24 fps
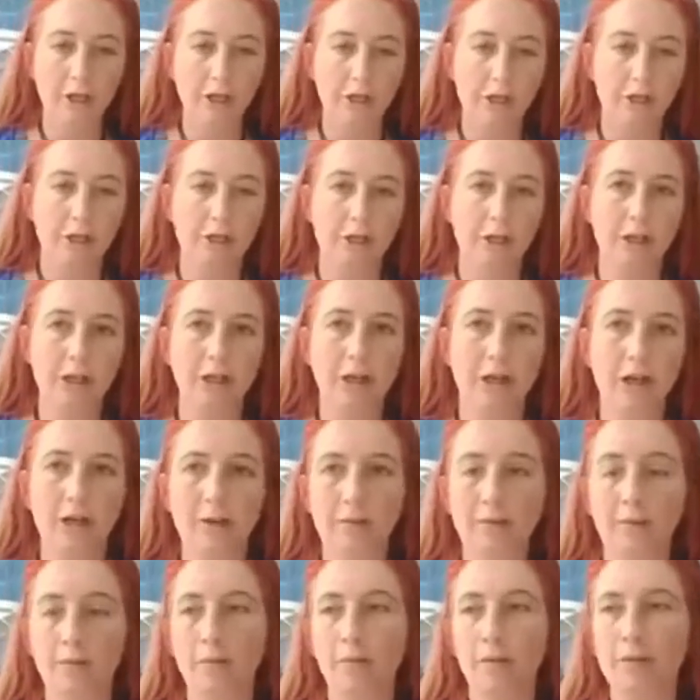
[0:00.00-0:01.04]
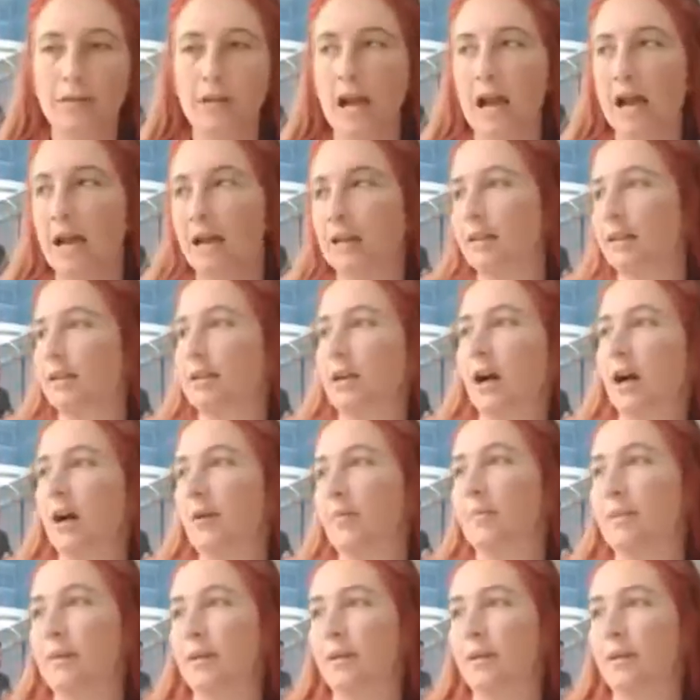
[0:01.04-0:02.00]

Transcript: She um, was at the top